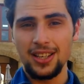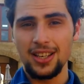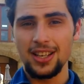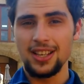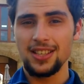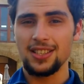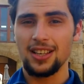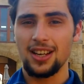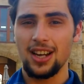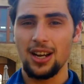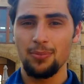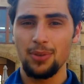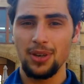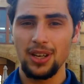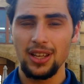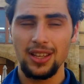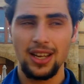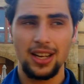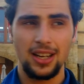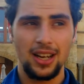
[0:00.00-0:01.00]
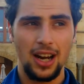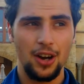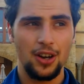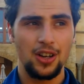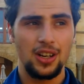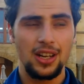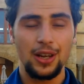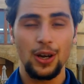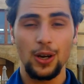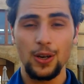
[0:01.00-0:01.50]
is the company that
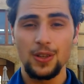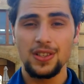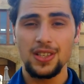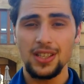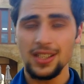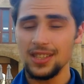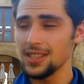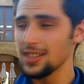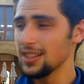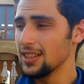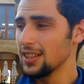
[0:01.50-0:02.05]
currently owns it,